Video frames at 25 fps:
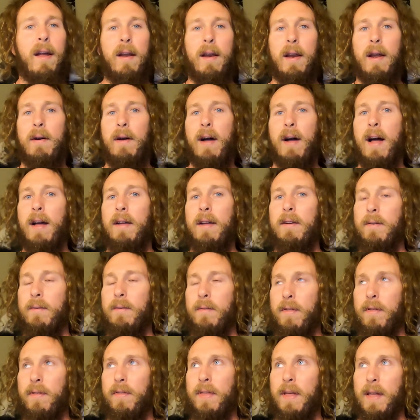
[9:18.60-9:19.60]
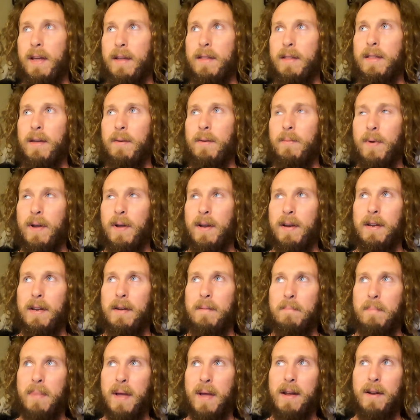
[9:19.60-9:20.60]
Now, I don't think they went
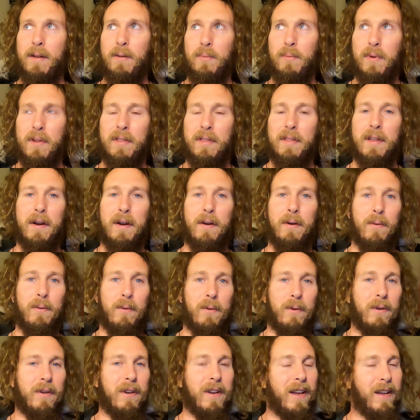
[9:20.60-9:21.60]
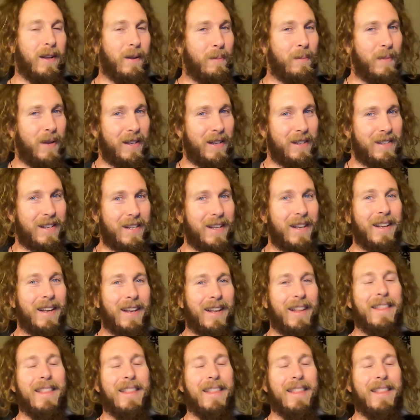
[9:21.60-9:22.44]
in battle with their horned helmets.